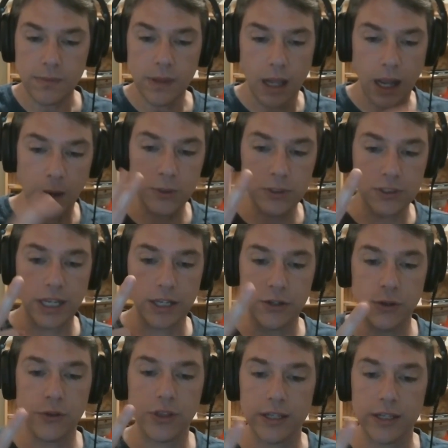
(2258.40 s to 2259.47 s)
I would say,
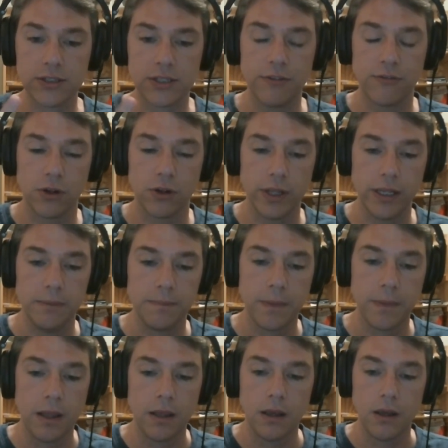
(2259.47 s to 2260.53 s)
two things differently.
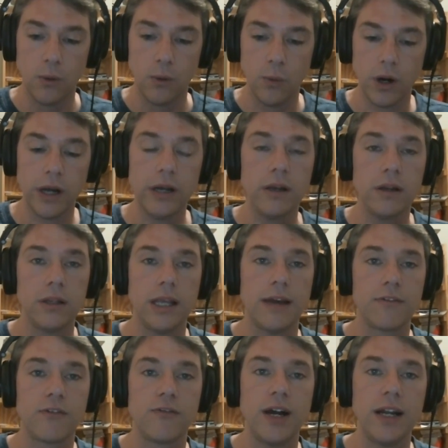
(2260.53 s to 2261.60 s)
One, you
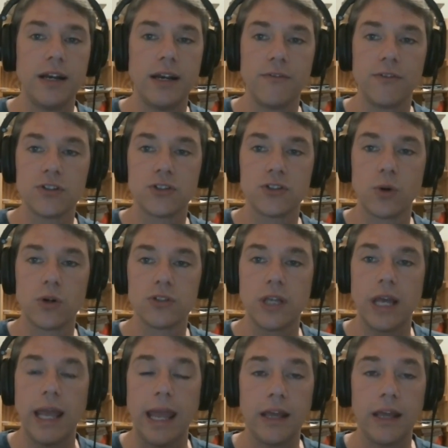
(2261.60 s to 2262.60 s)
have to find a different source.